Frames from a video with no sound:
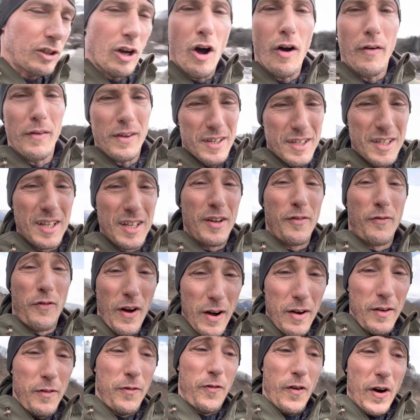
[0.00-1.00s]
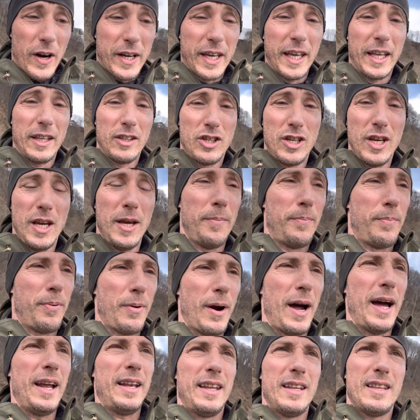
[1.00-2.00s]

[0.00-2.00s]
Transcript: obviously very fucking cheap, right?